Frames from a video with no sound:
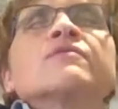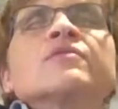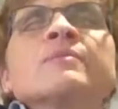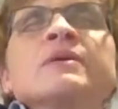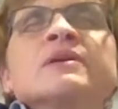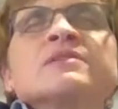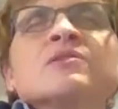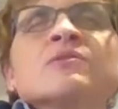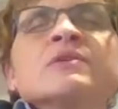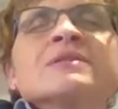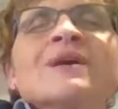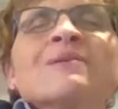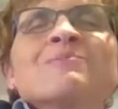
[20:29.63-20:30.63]
For me, it's
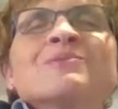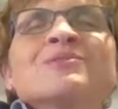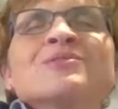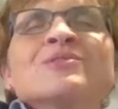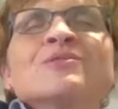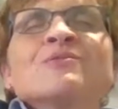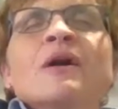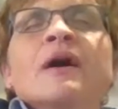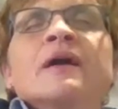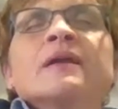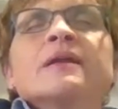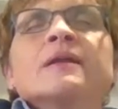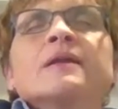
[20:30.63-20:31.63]
always up and to the
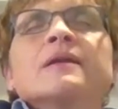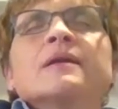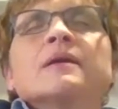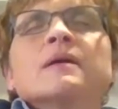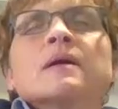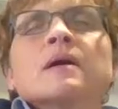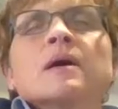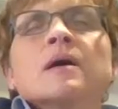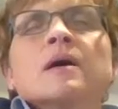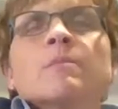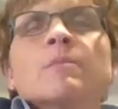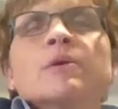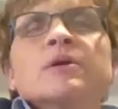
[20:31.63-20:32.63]
right,
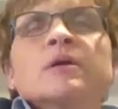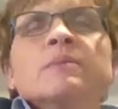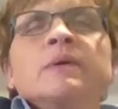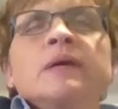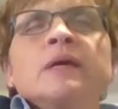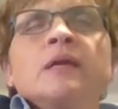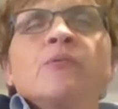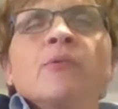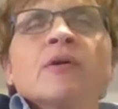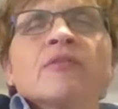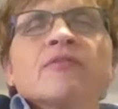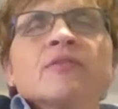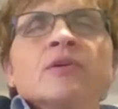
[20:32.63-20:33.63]
but it could be
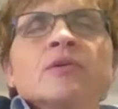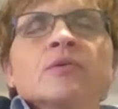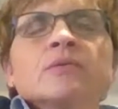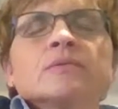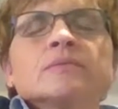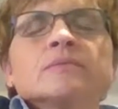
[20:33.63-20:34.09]
anywhere for you.